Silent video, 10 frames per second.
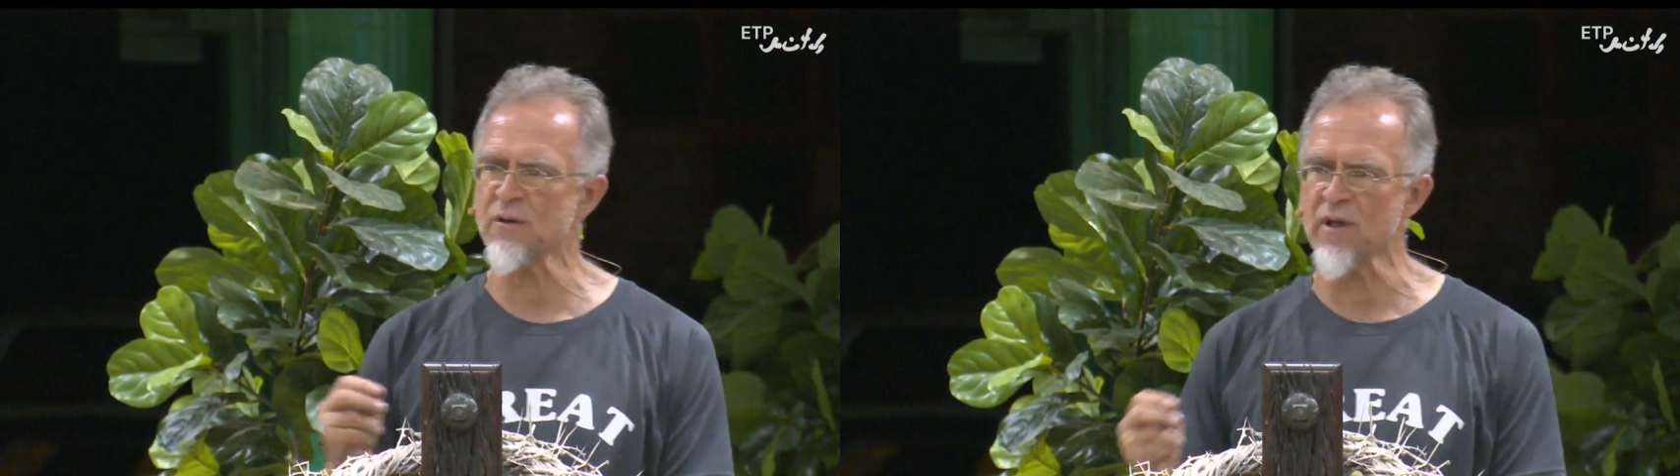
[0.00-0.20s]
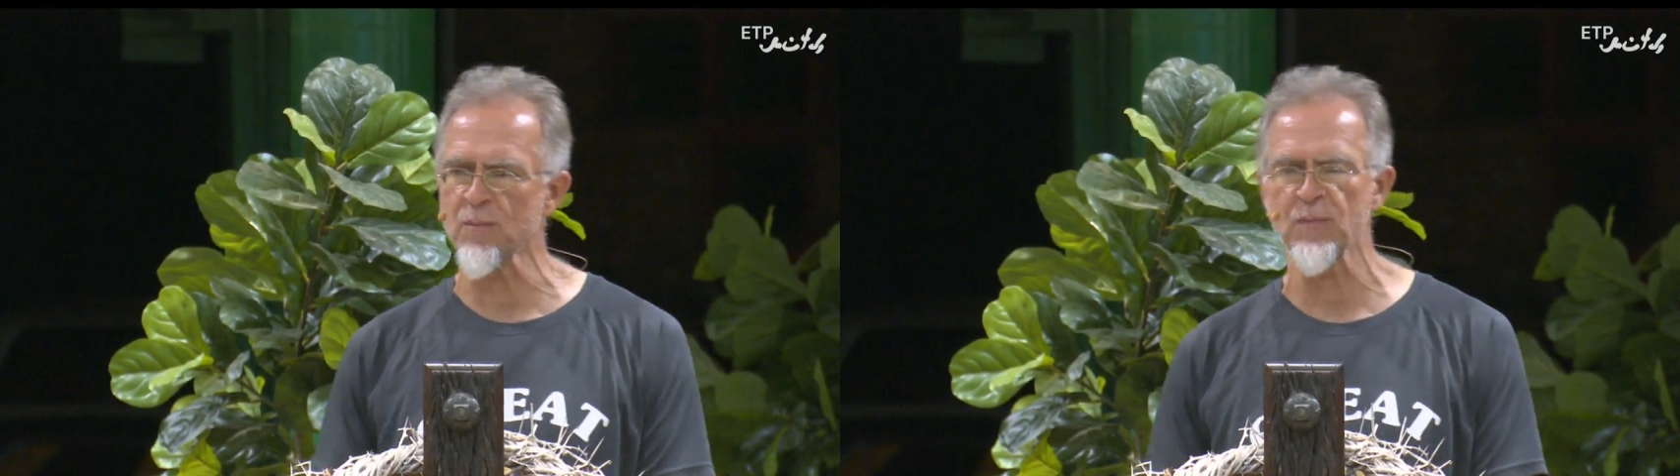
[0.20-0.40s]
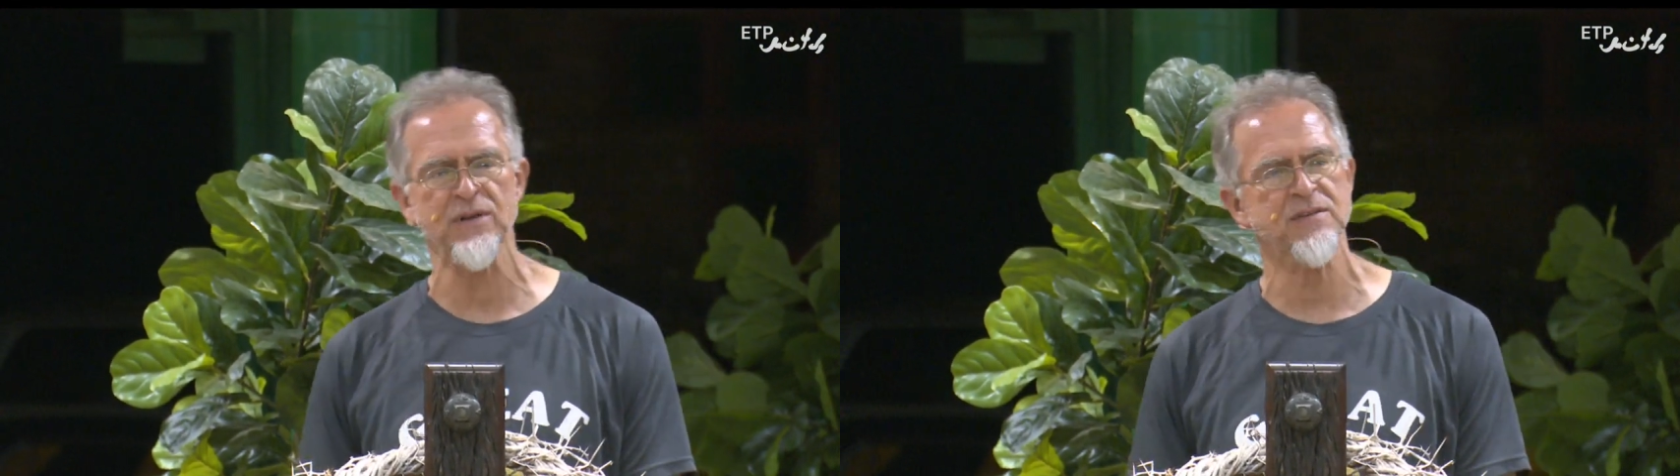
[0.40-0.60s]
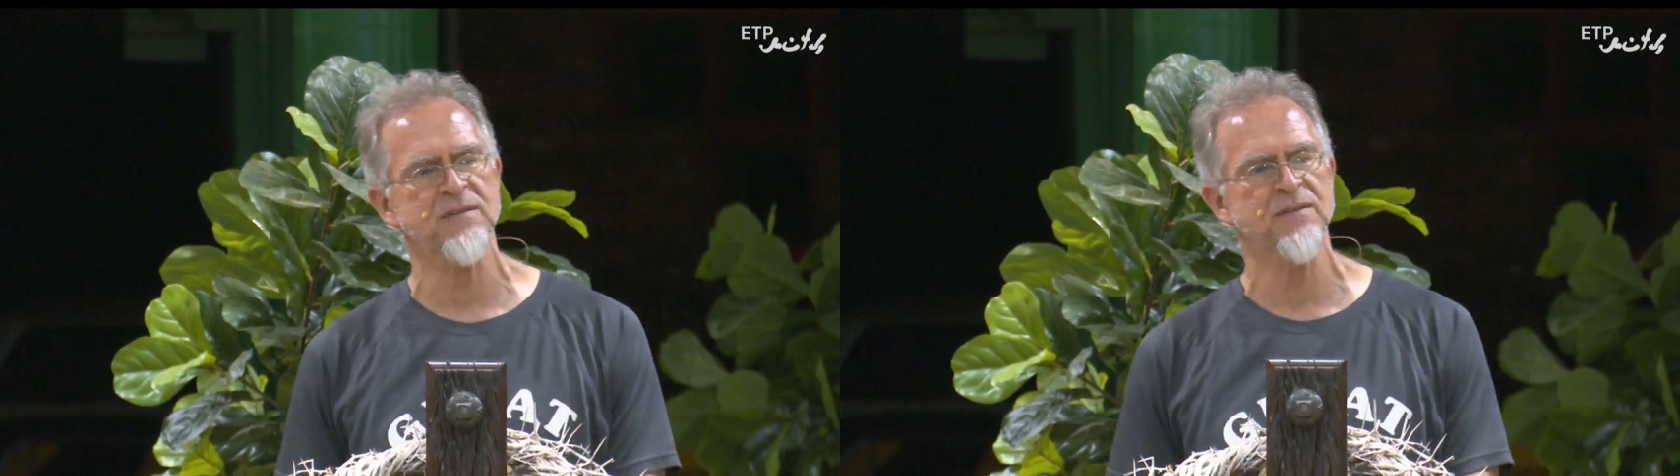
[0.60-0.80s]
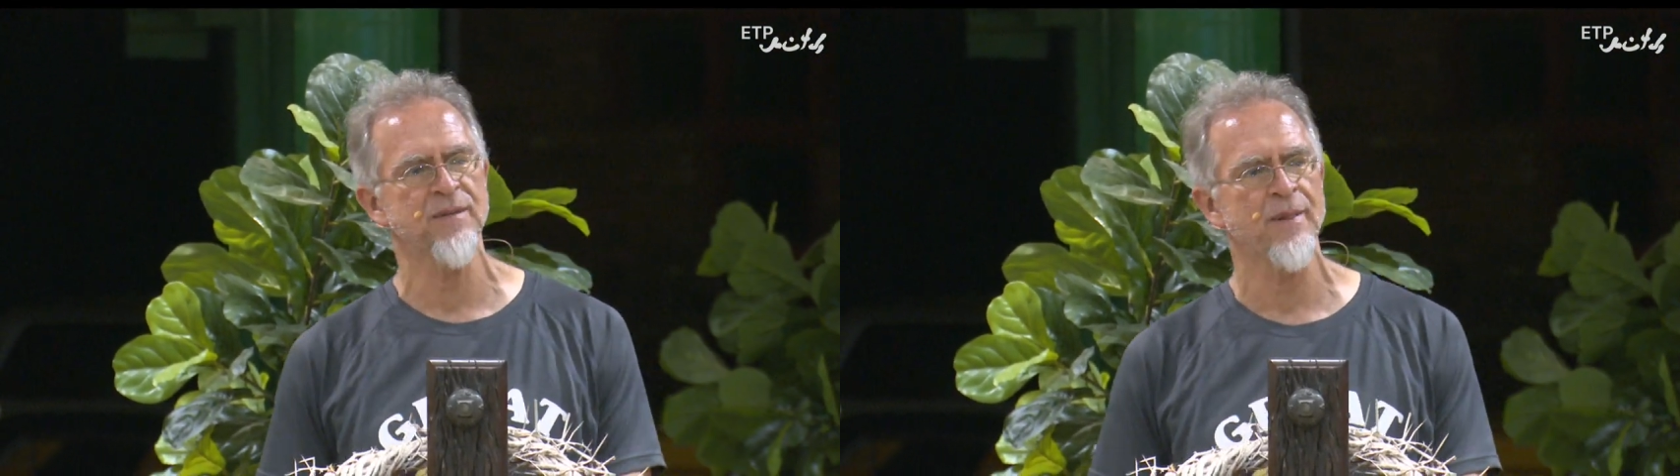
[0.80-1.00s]
helpless.
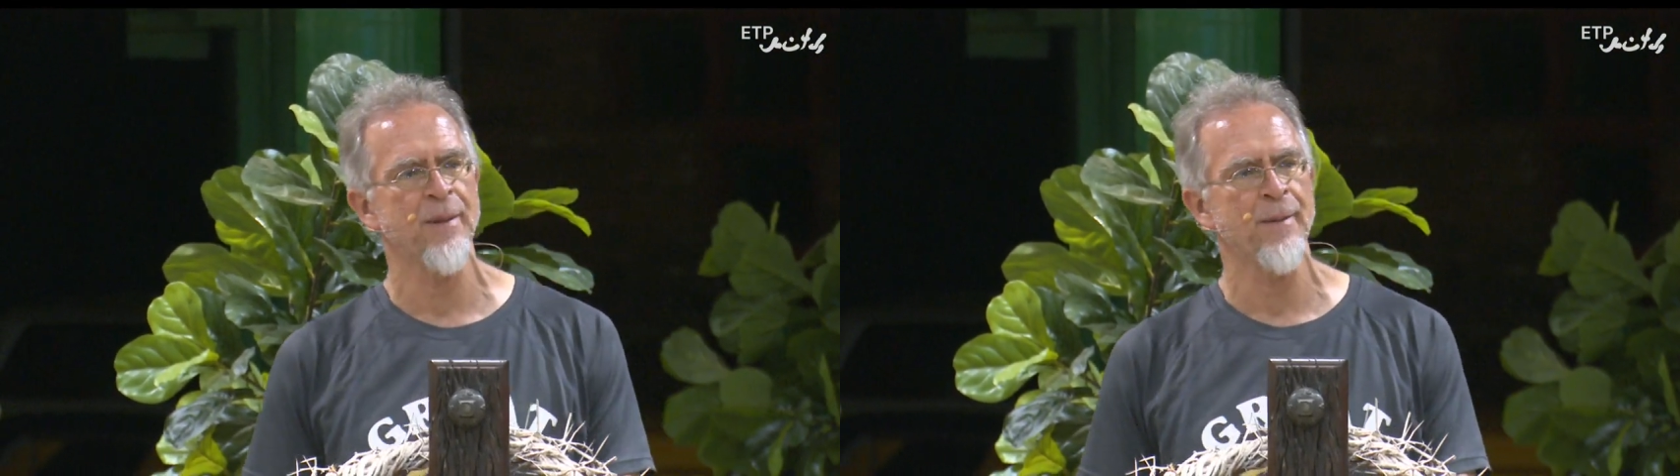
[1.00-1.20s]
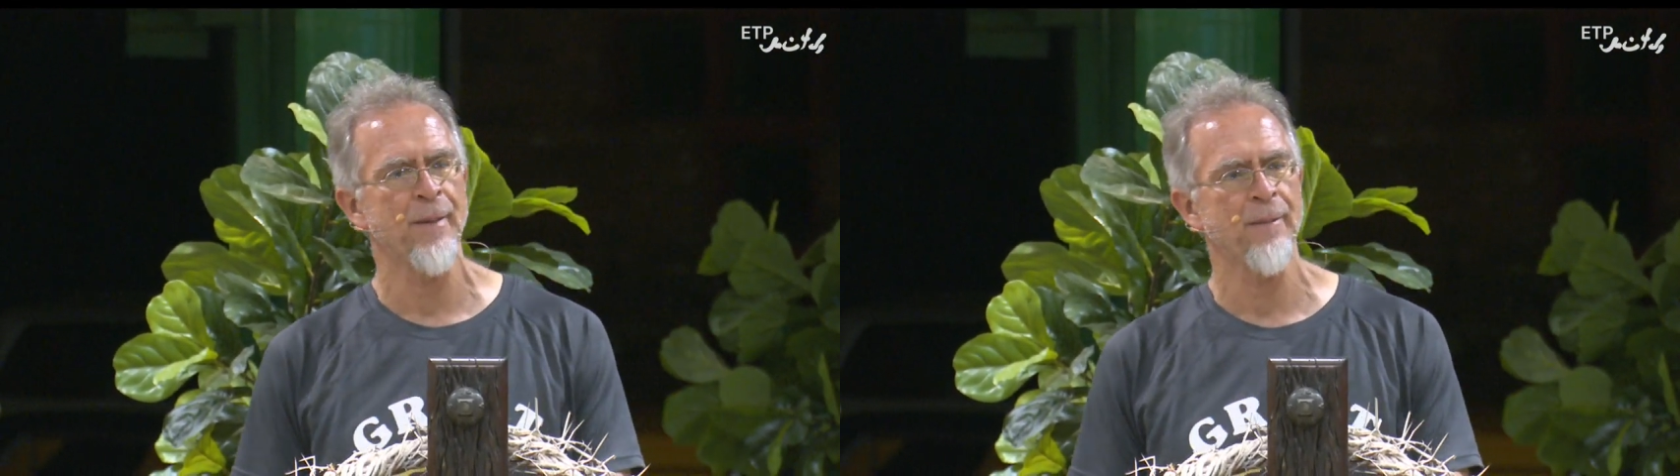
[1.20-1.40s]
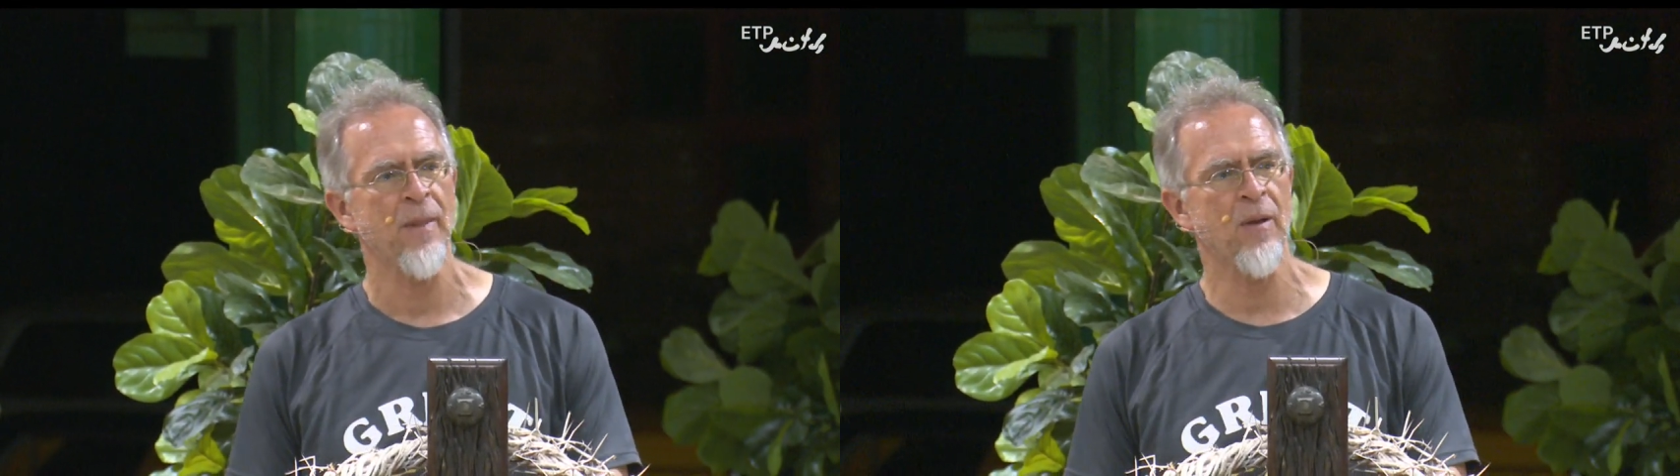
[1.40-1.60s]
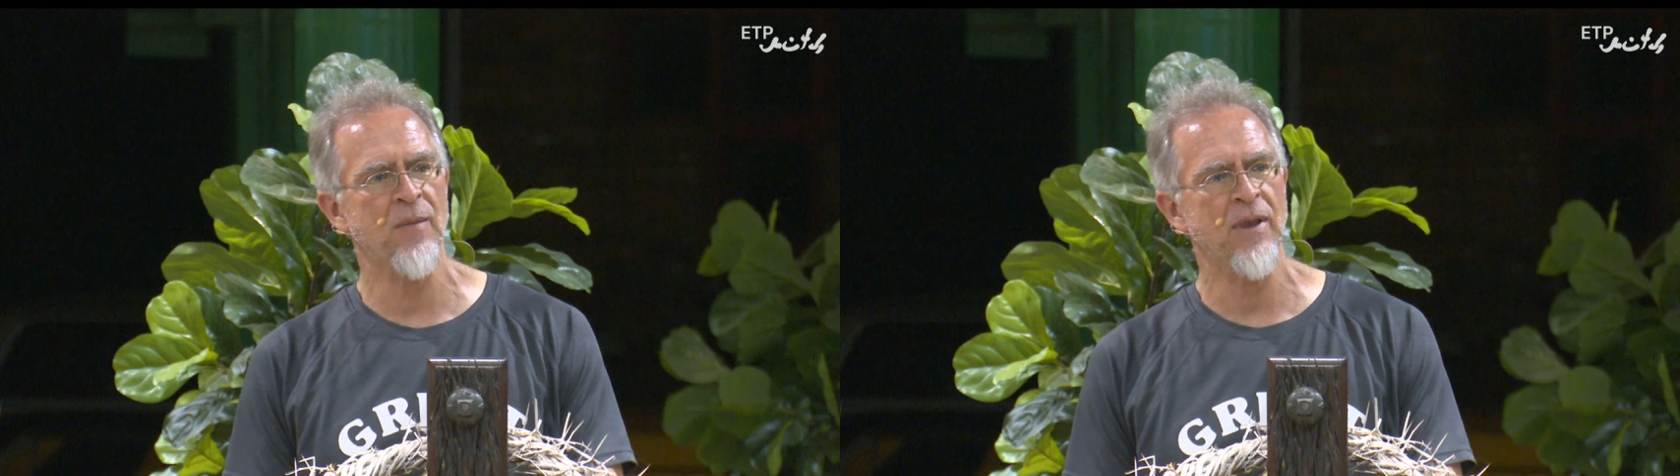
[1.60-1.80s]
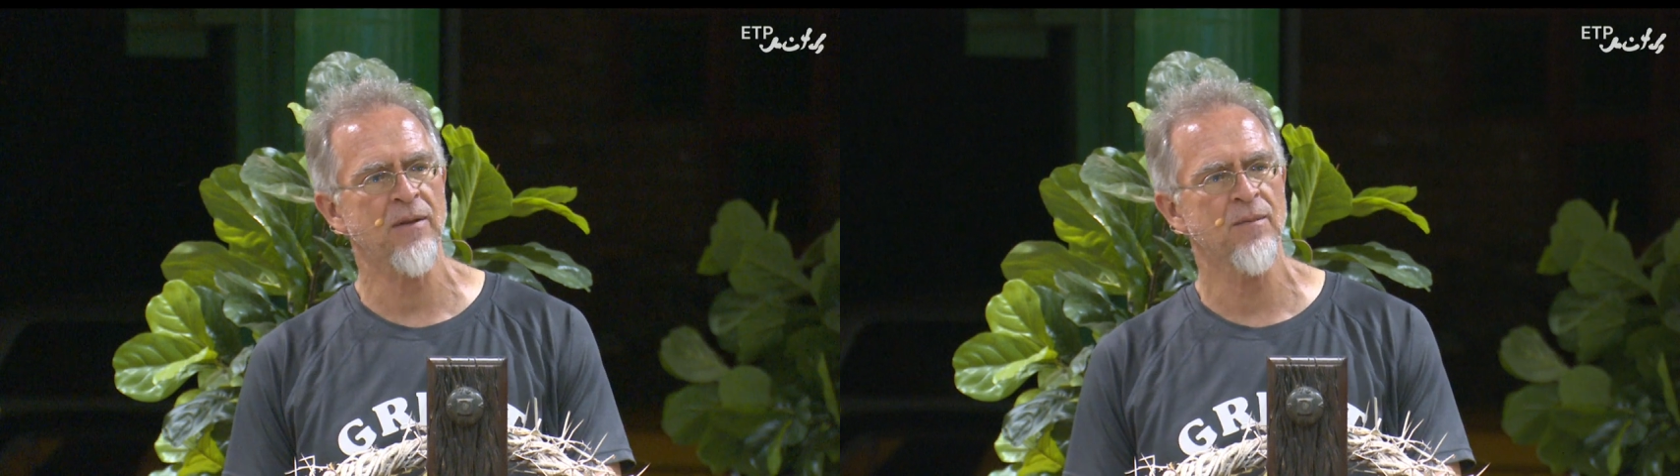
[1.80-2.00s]

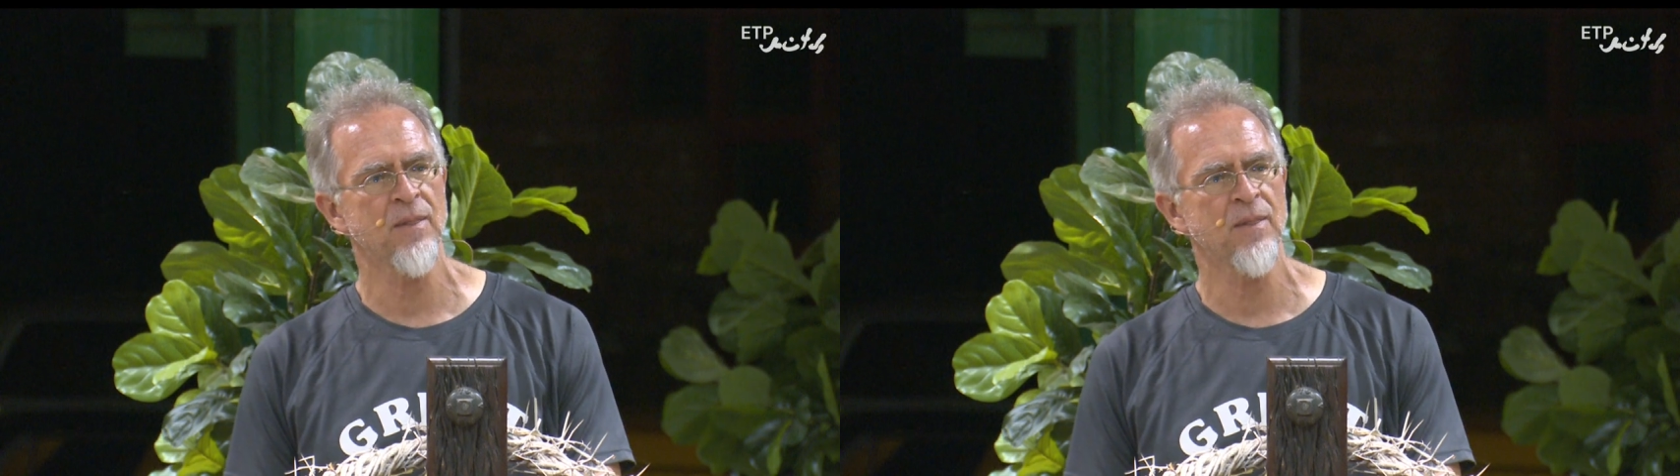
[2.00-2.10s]
Amen.